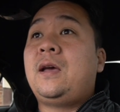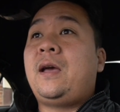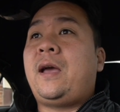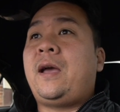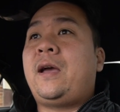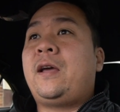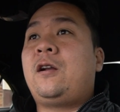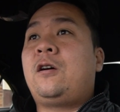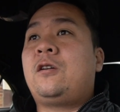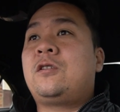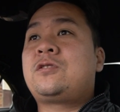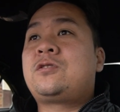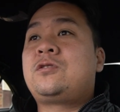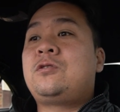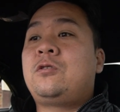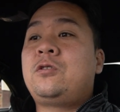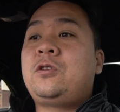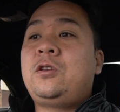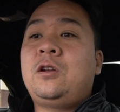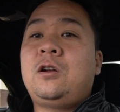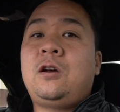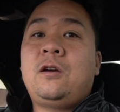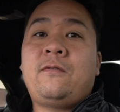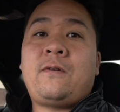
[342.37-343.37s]
And also,
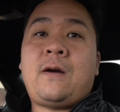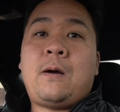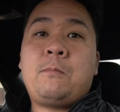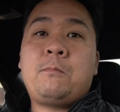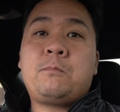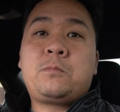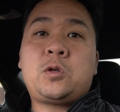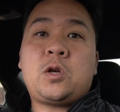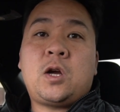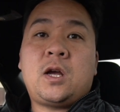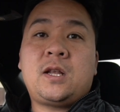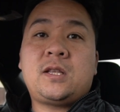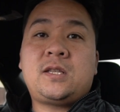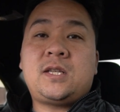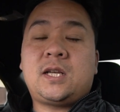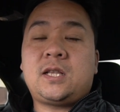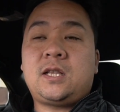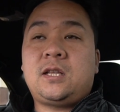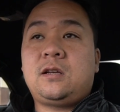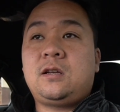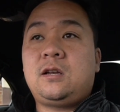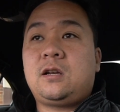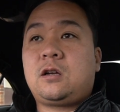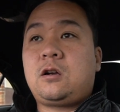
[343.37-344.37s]
you know, if I'm trying to
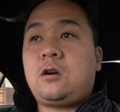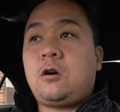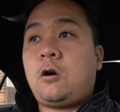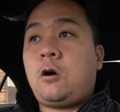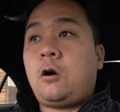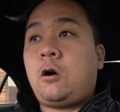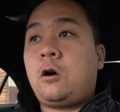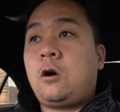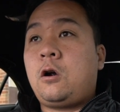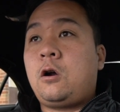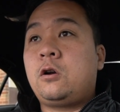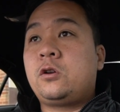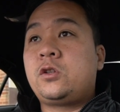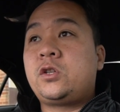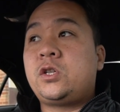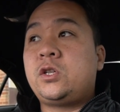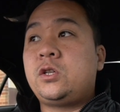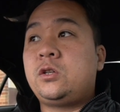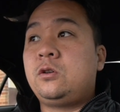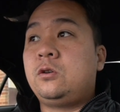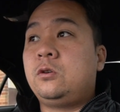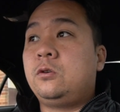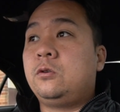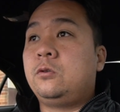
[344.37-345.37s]
take the car
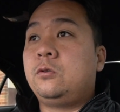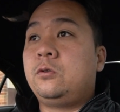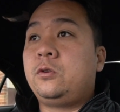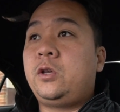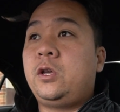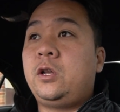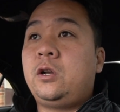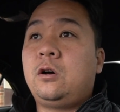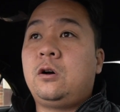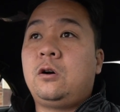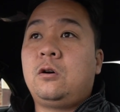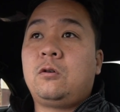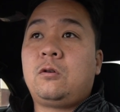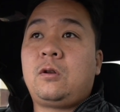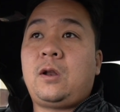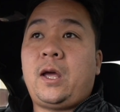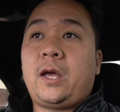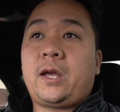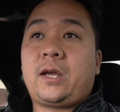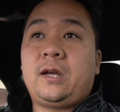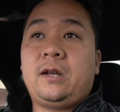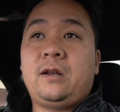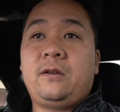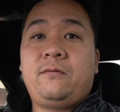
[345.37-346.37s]
to, you know,
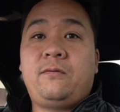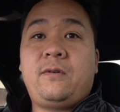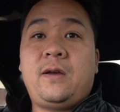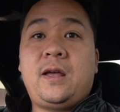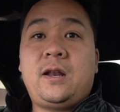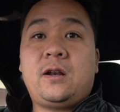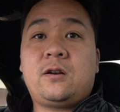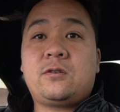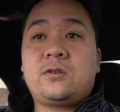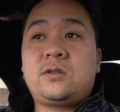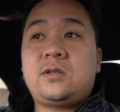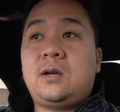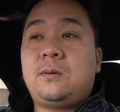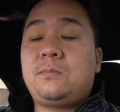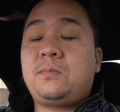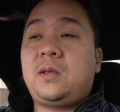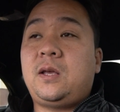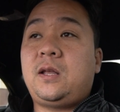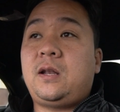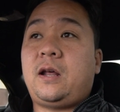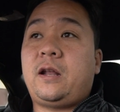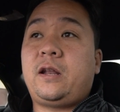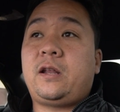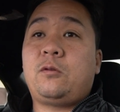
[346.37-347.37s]
like an event or
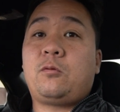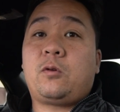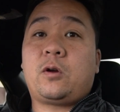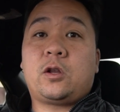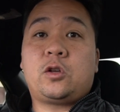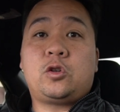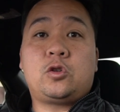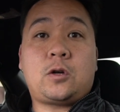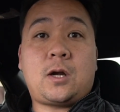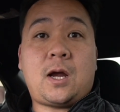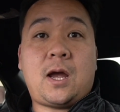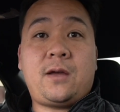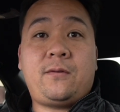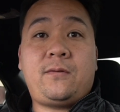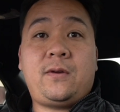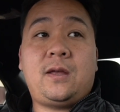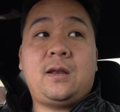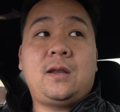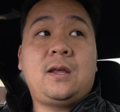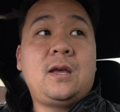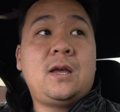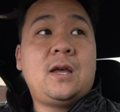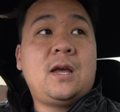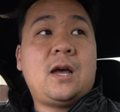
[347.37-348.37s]
something, I didn't want to drive
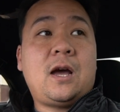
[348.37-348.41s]
it,